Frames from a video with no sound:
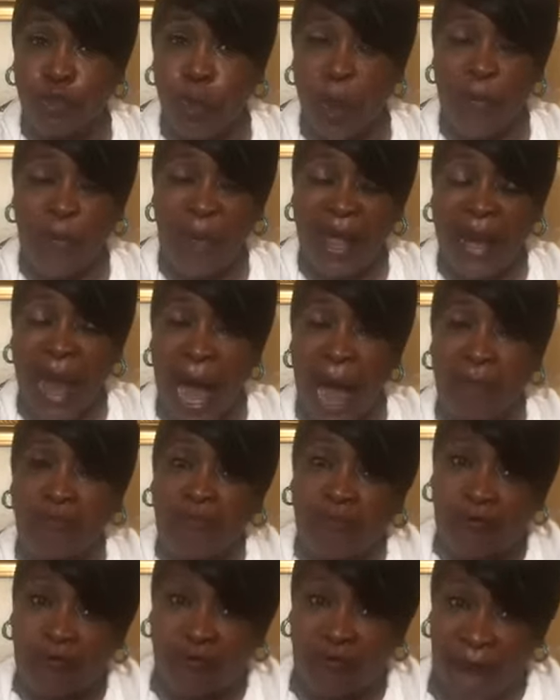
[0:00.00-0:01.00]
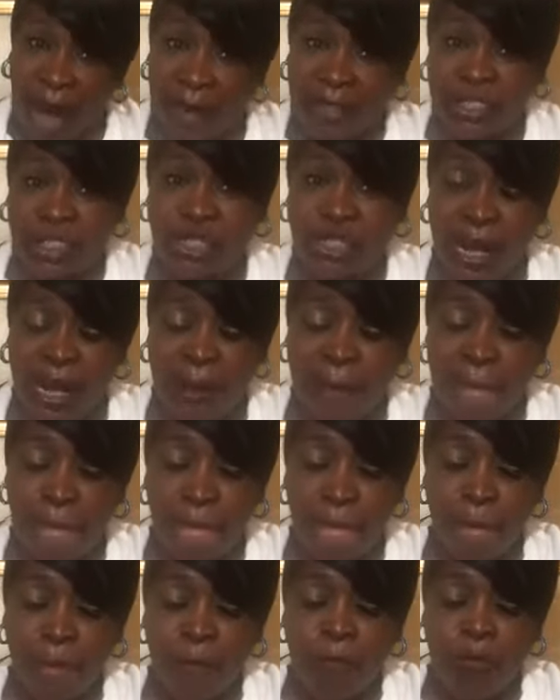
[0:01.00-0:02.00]
We may not function
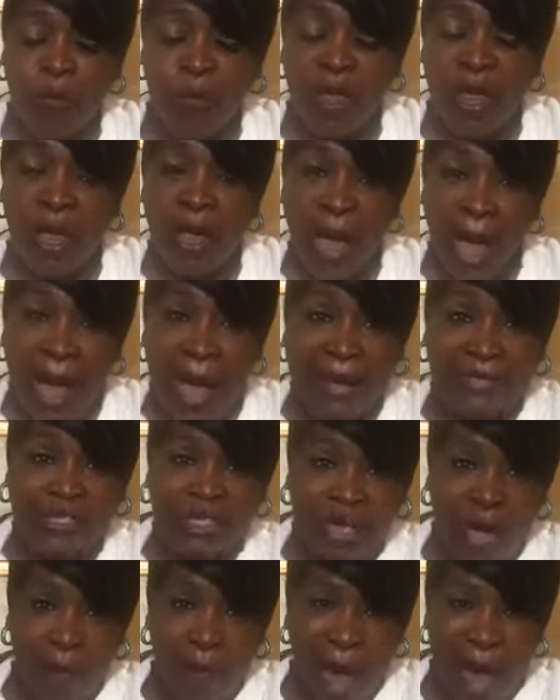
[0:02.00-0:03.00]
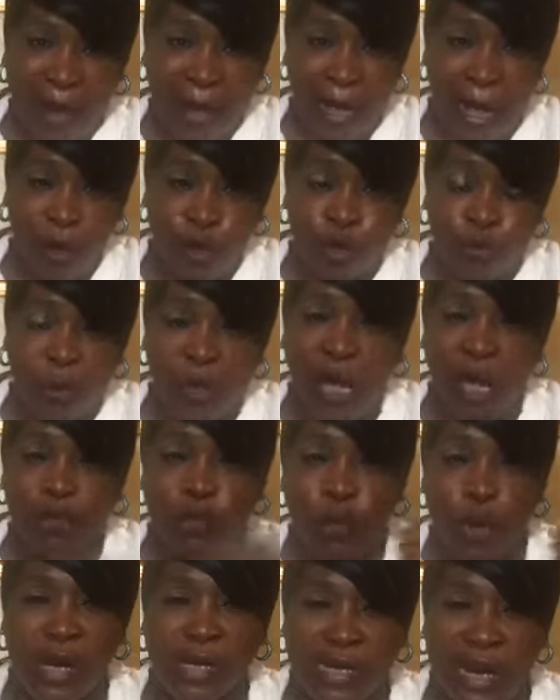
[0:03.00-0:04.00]
as somebody else
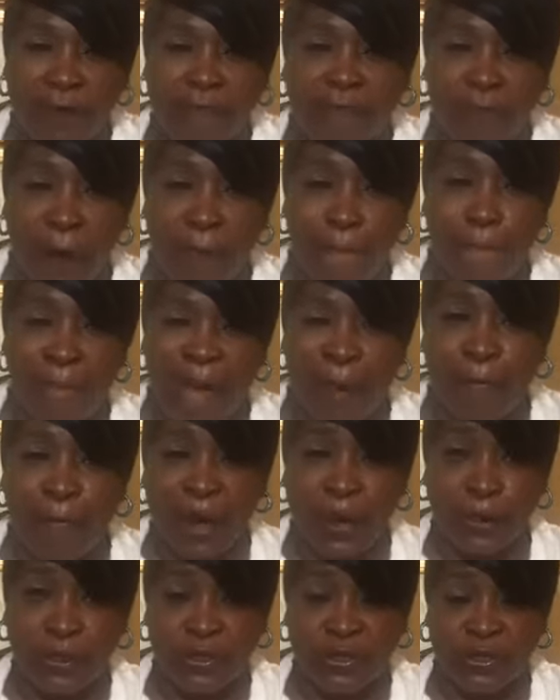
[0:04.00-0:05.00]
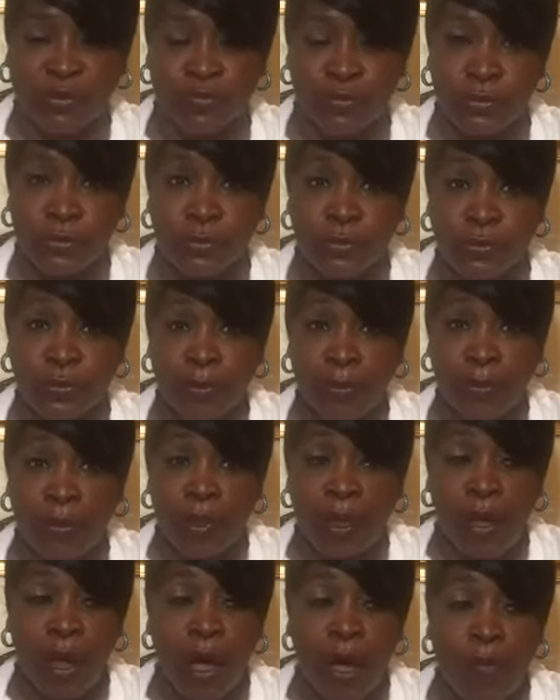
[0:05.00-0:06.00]
because we're different members,
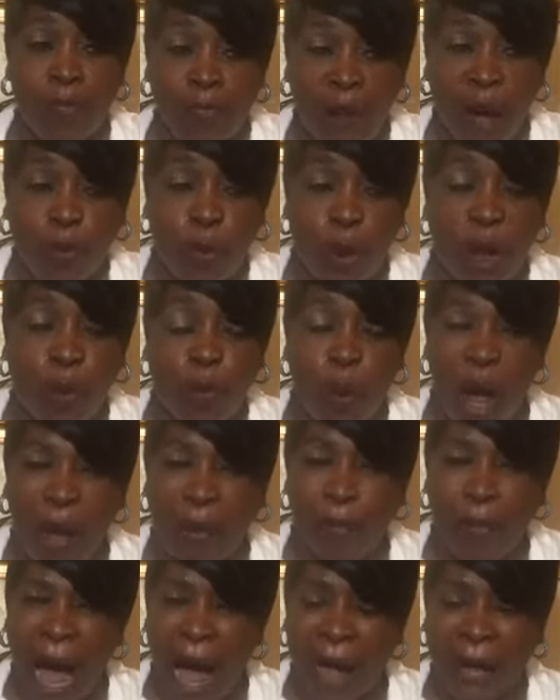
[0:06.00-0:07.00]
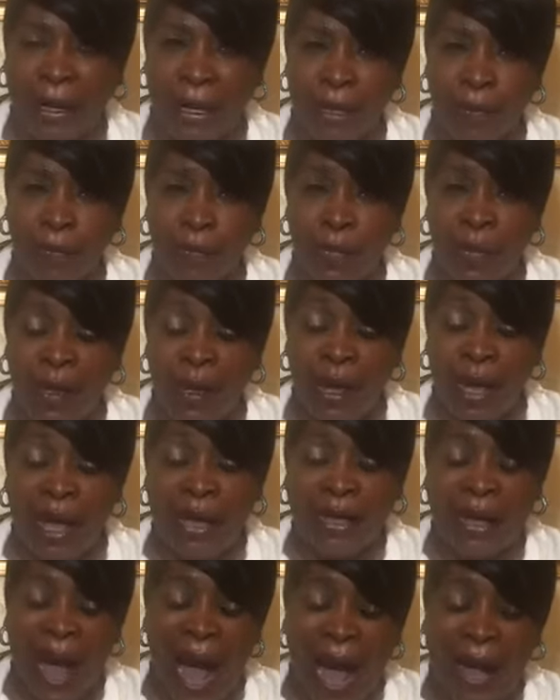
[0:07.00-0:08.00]
but we're one body.
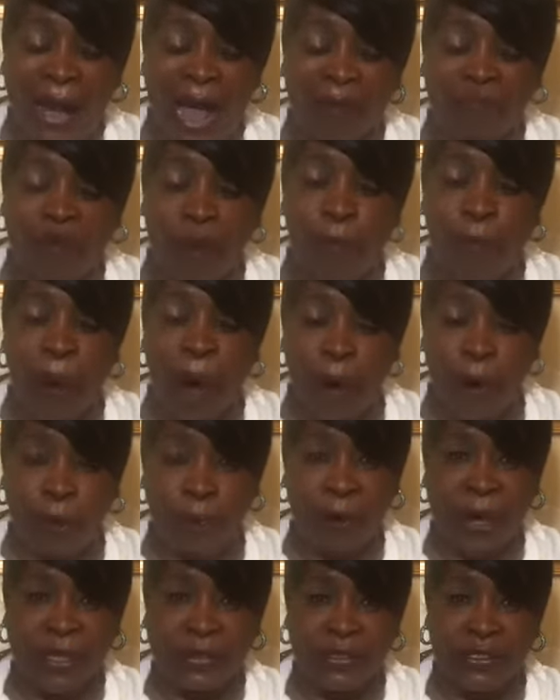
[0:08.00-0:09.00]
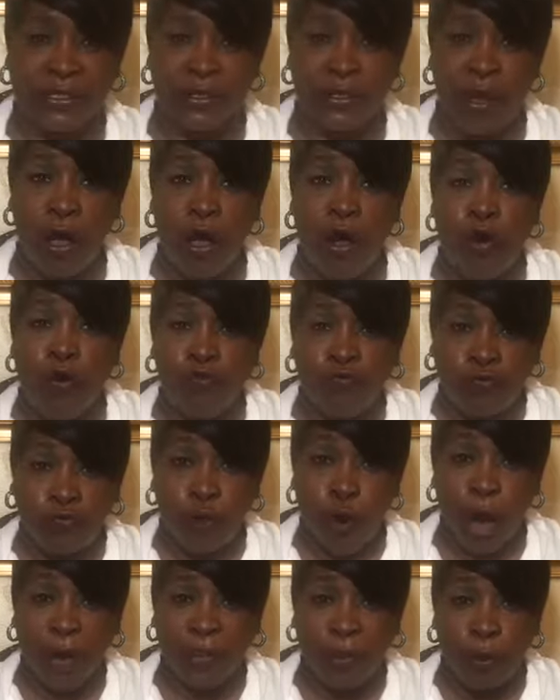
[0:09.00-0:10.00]
And God have a purpose
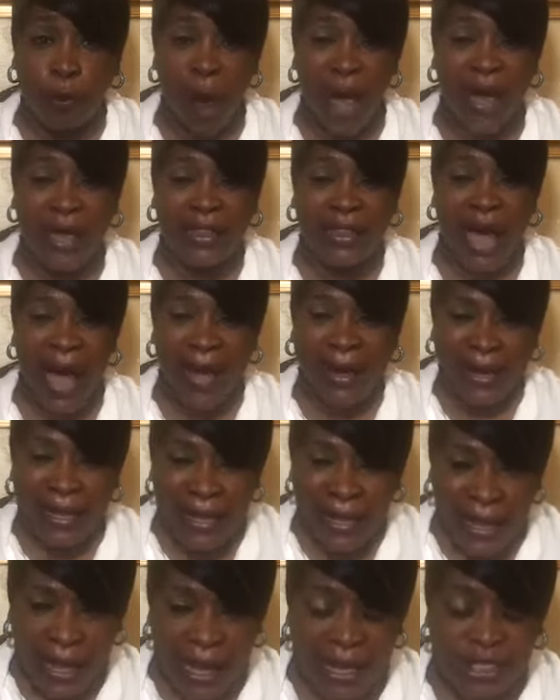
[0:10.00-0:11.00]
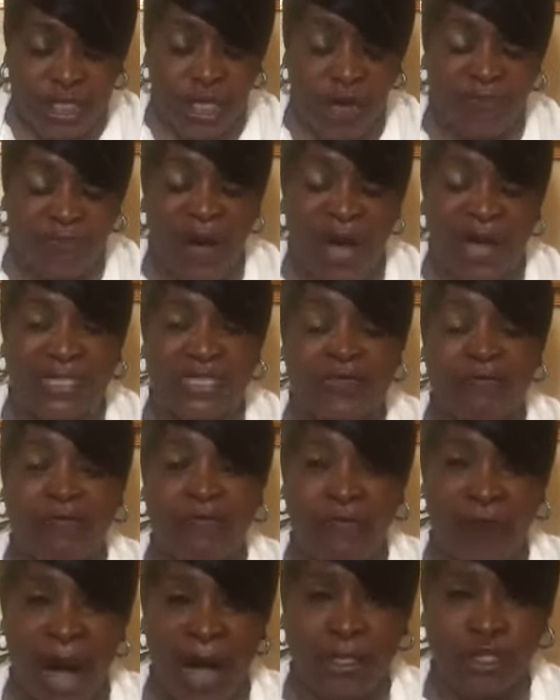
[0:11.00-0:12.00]
for the way that each of us
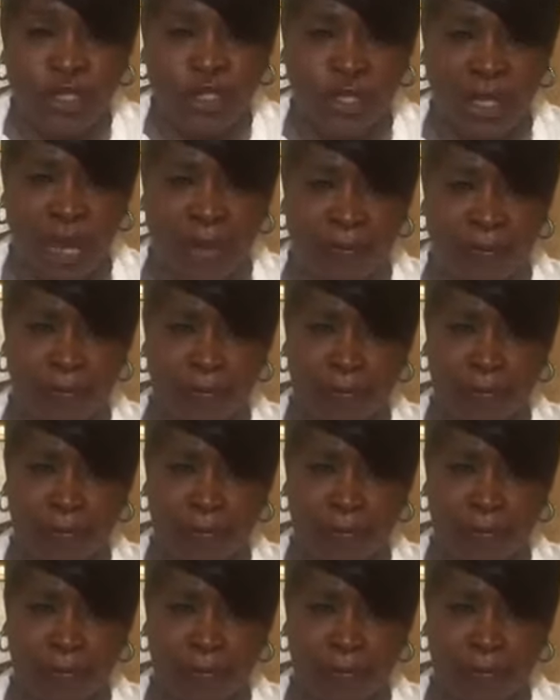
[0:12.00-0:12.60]
function.